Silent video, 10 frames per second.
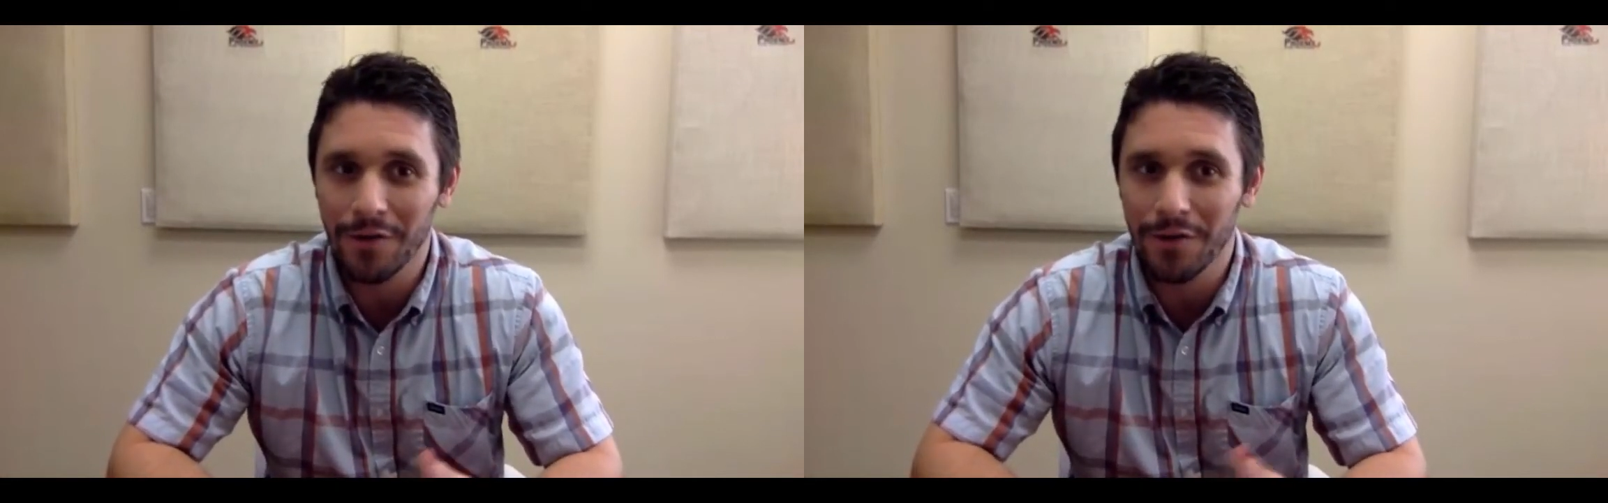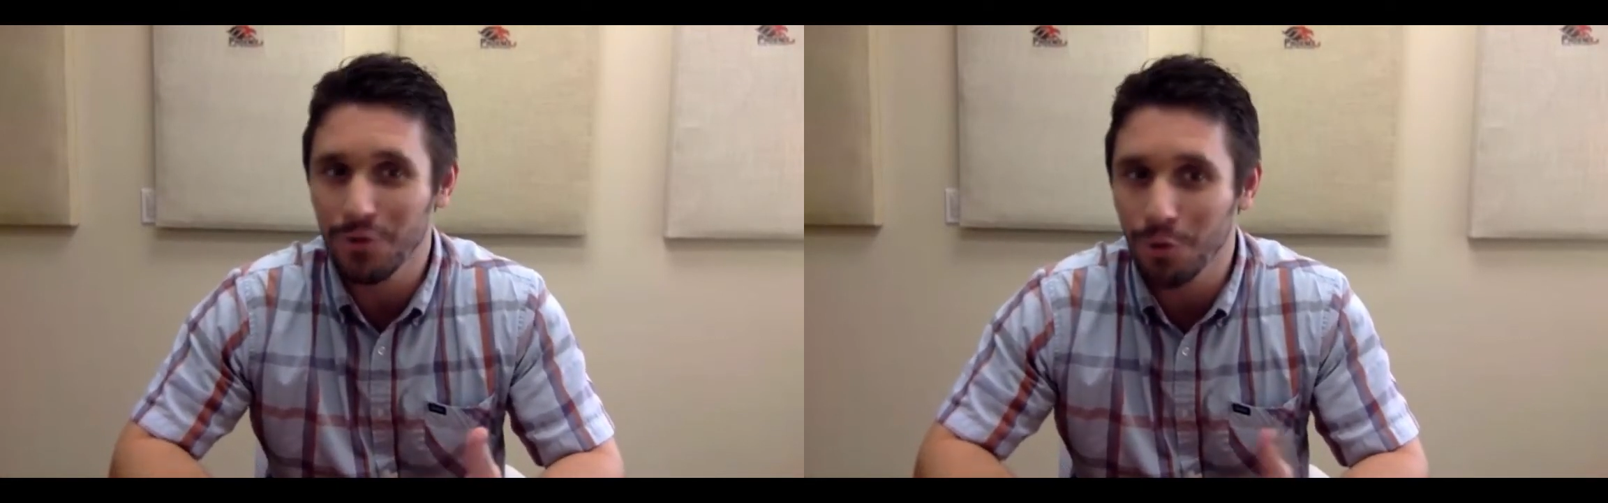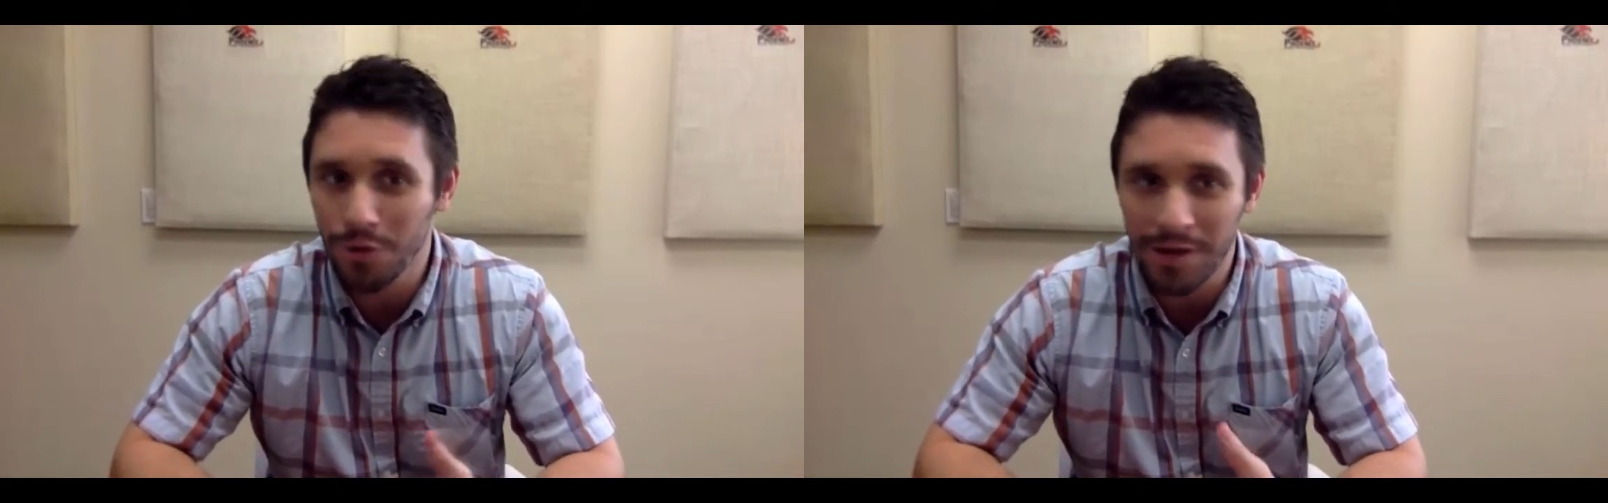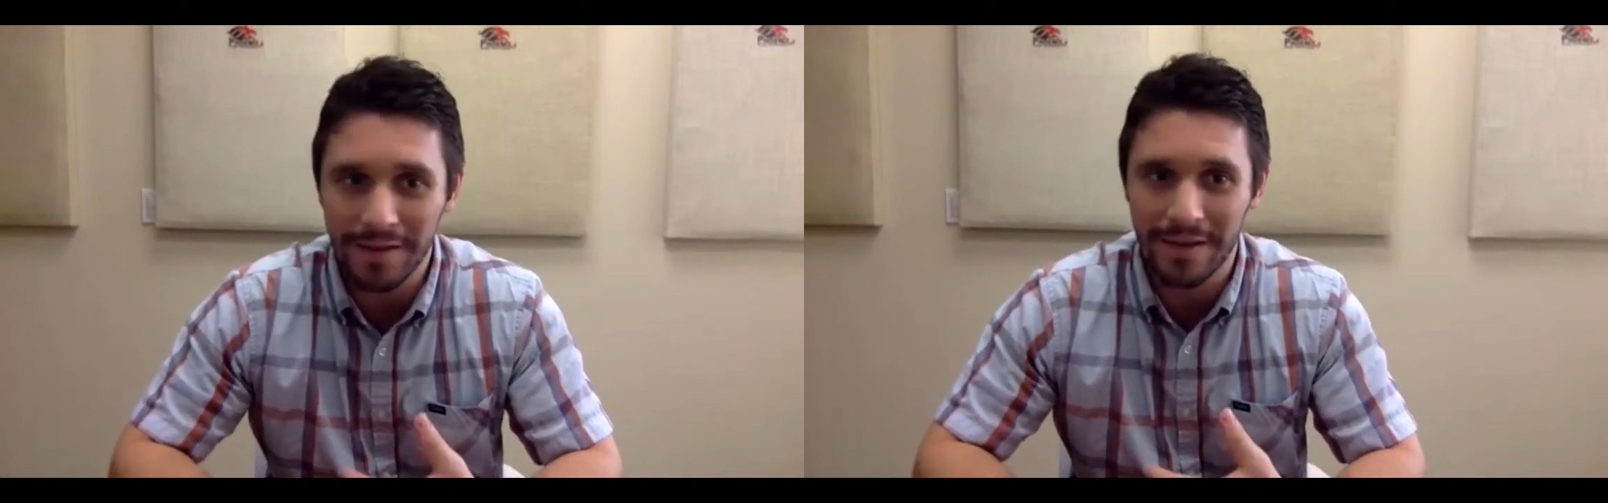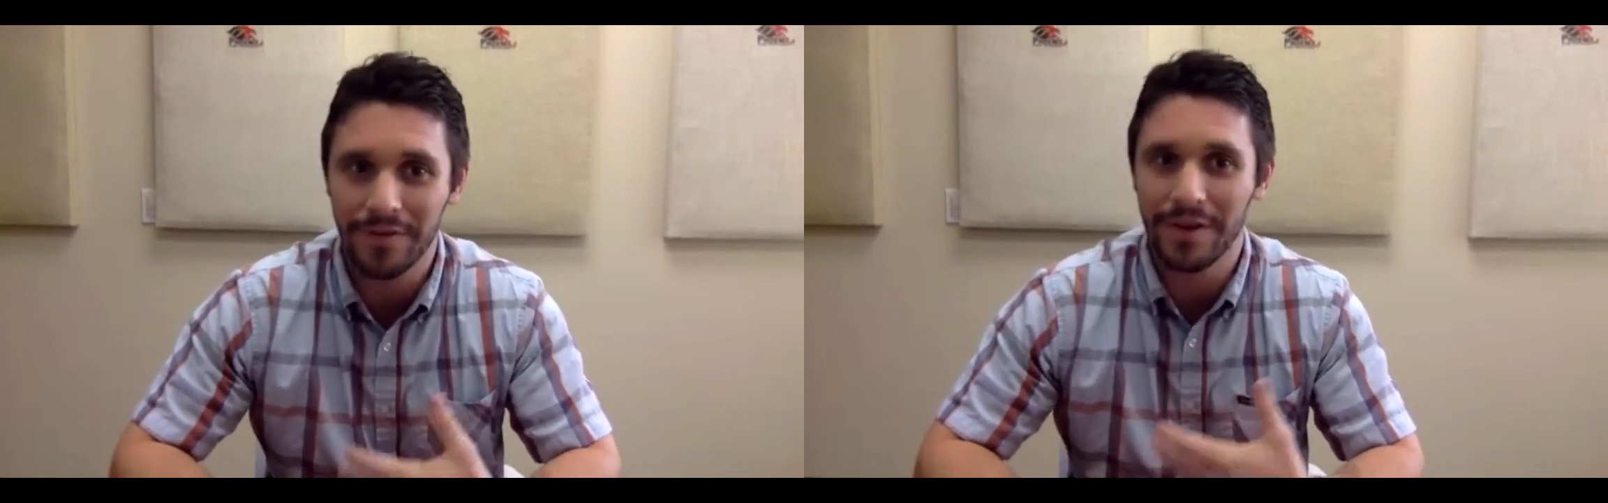the, the dual
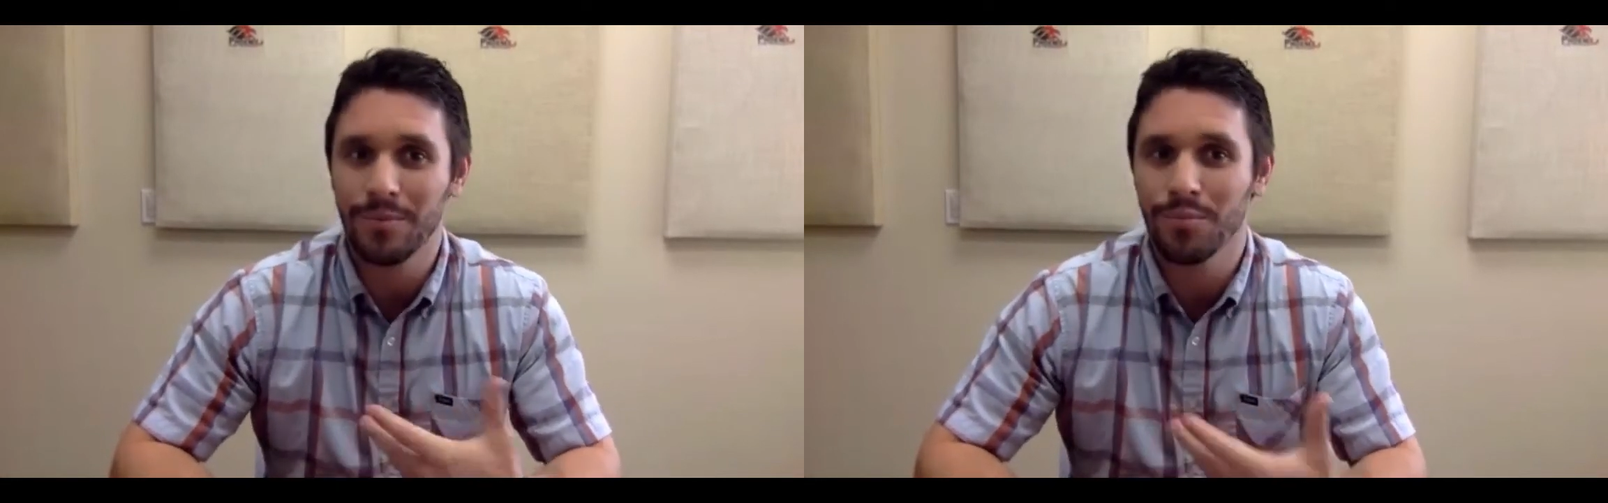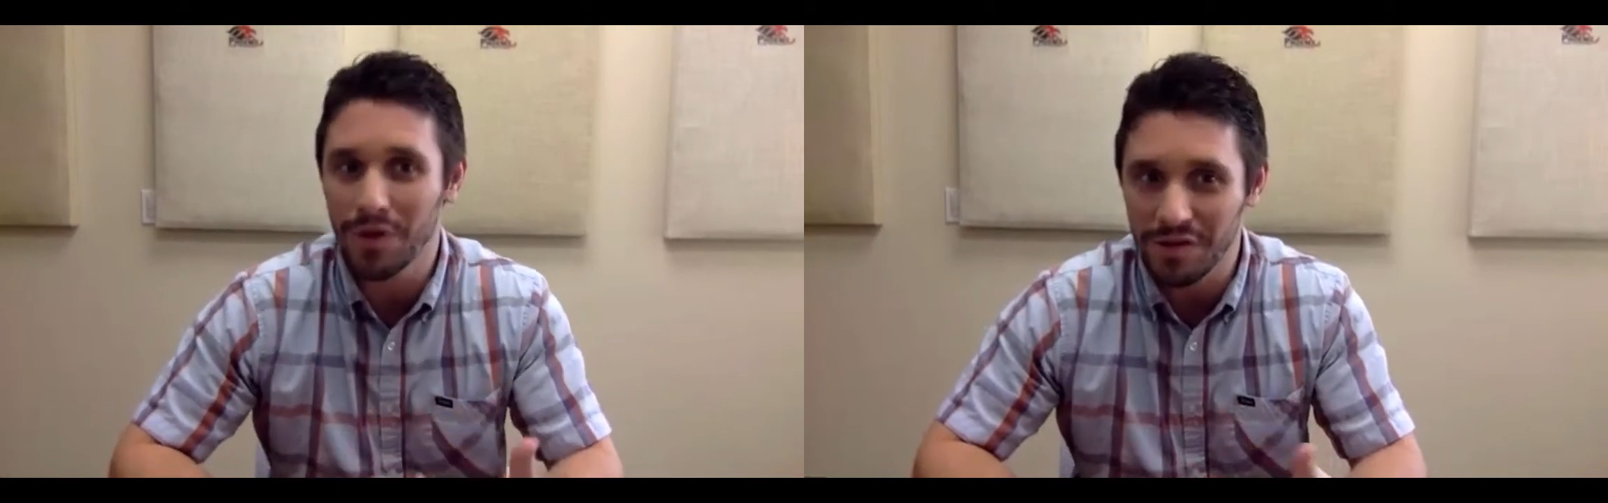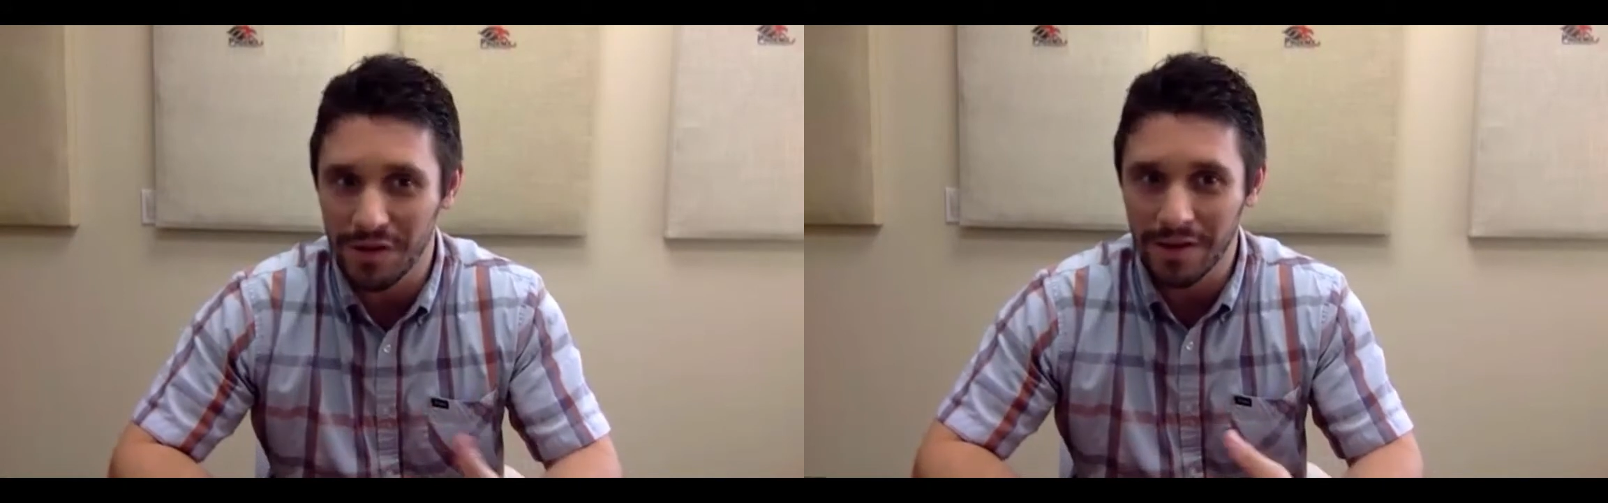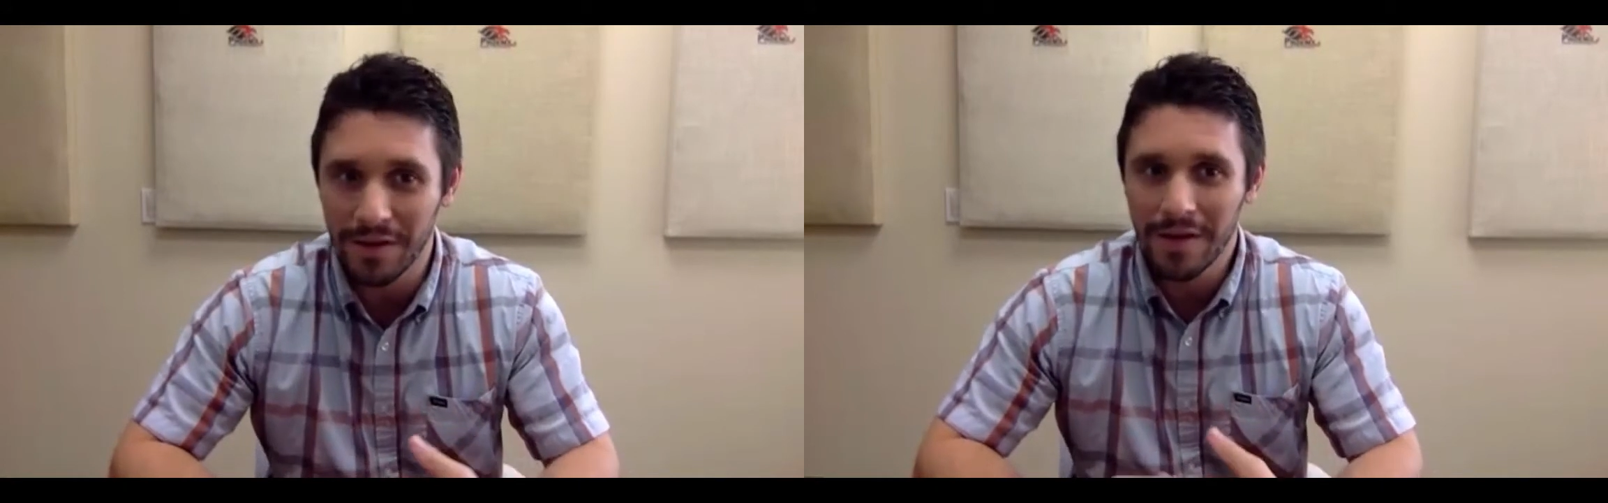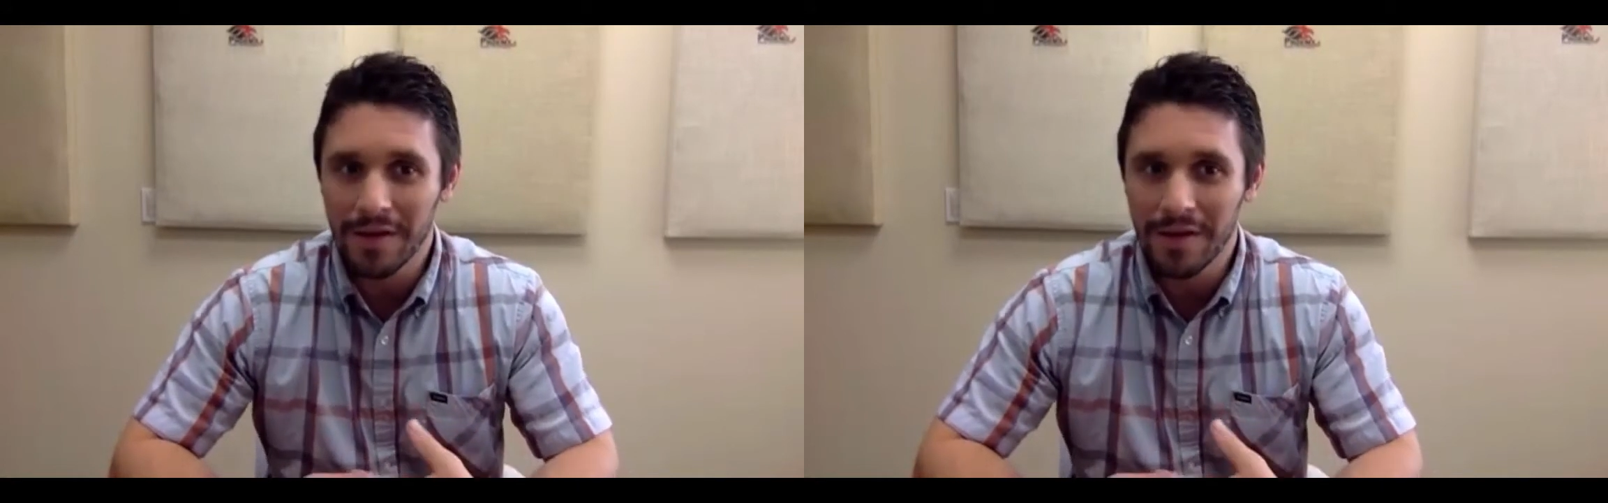connectivity, bridging,